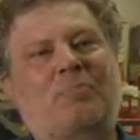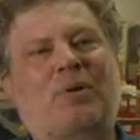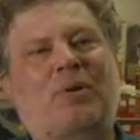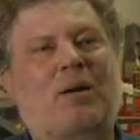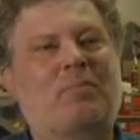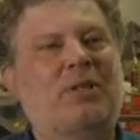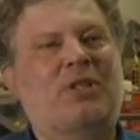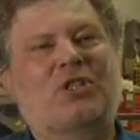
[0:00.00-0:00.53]
I
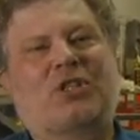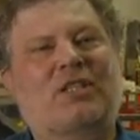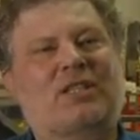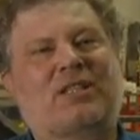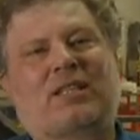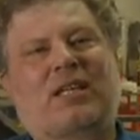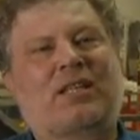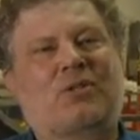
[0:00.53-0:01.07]
probably should
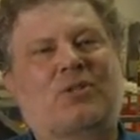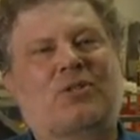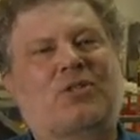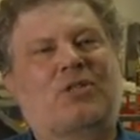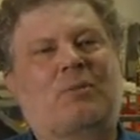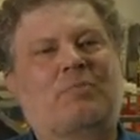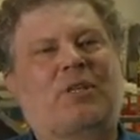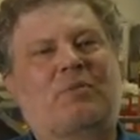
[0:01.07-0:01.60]
have scheduled
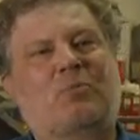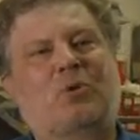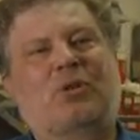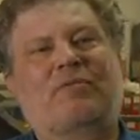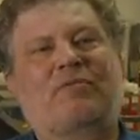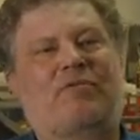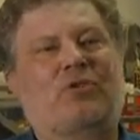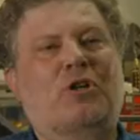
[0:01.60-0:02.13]
something
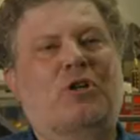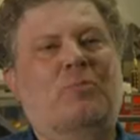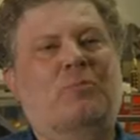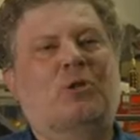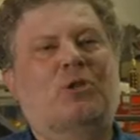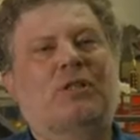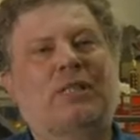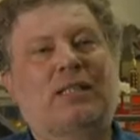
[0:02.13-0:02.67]
more
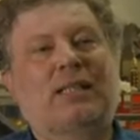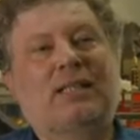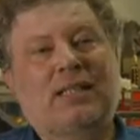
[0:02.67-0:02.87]
formal.